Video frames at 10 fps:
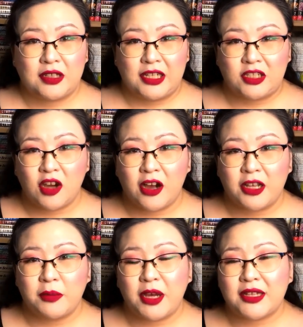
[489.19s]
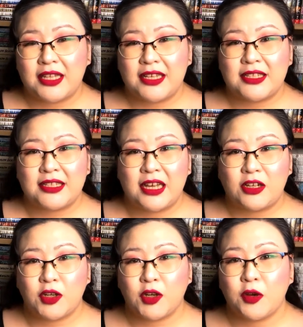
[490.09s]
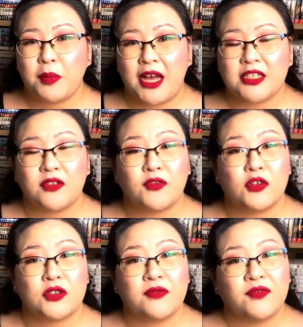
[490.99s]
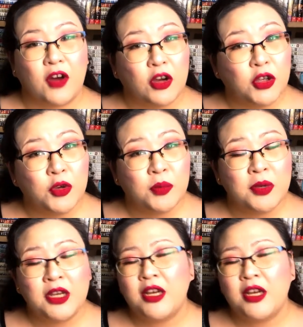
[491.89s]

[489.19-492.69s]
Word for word: in talking about things that occur past the first volume.